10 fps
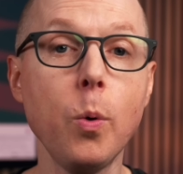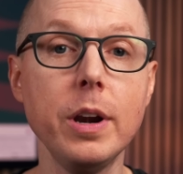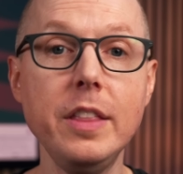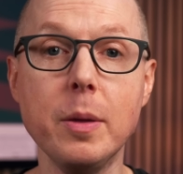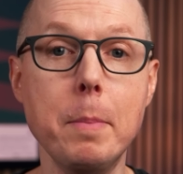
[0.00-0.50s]

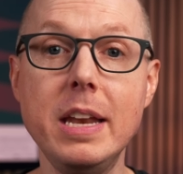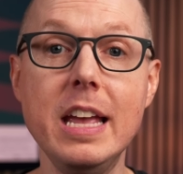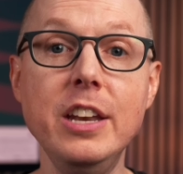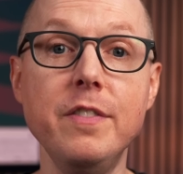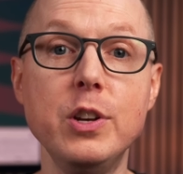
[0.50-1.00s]
coordinate the many
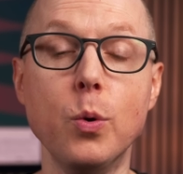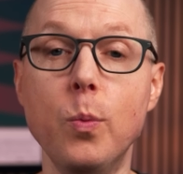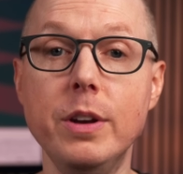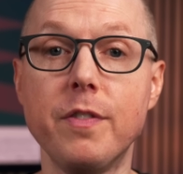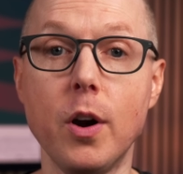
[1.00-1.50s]
individual
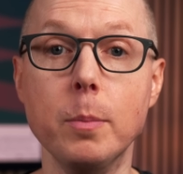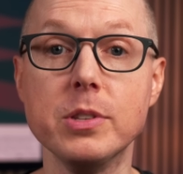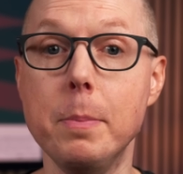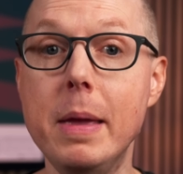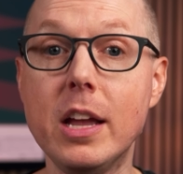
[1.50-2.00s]
wind farms
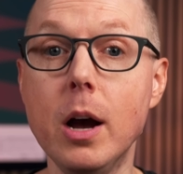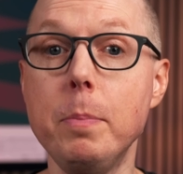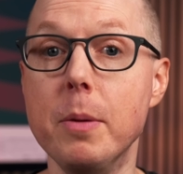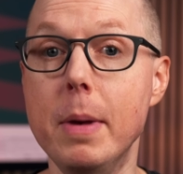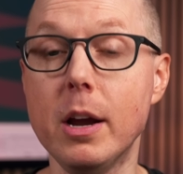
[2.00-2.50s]
that make
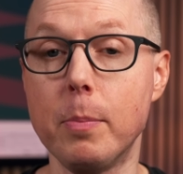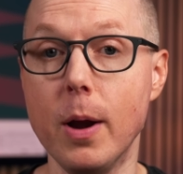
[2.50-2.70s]
up the mega